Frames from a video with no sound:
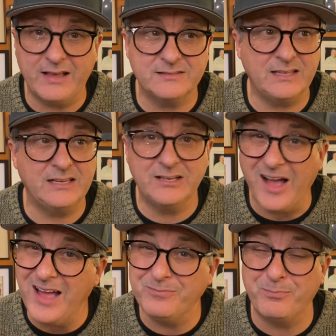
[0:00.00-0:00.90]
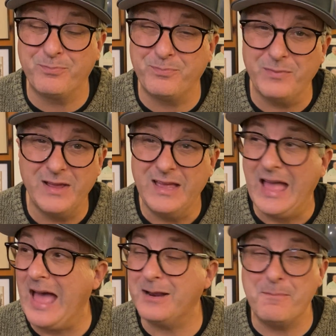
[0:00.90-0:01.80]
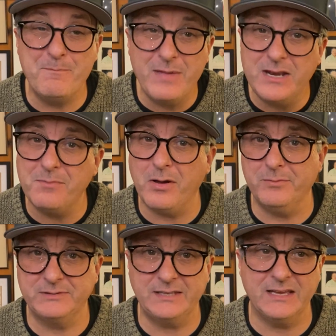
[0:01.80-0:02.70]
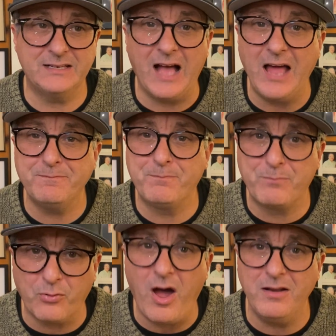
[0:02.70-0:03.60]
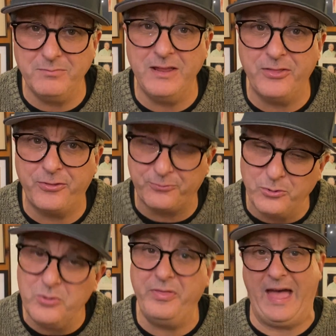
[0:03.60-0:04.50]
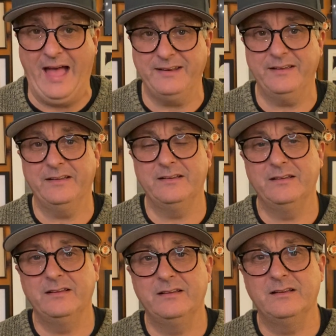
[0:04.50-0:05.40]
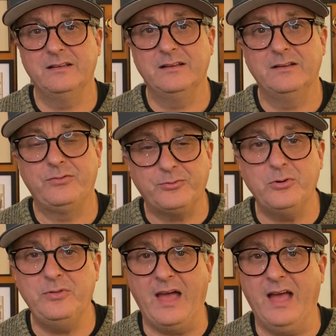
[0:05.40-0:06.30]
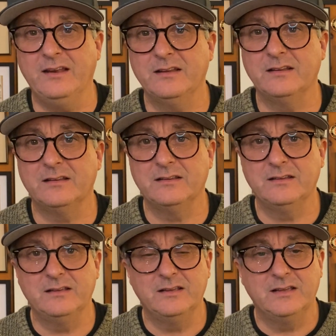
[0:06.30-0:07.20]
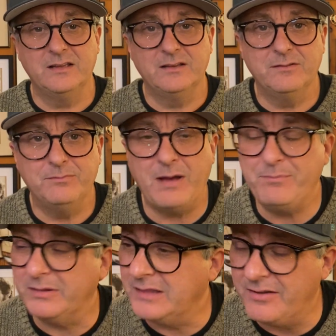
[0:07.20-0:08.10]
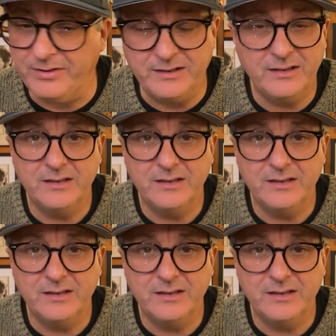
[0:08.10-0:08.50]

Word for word: and say, God, at a minimum, say, God brought me through that. Through that. My beloved,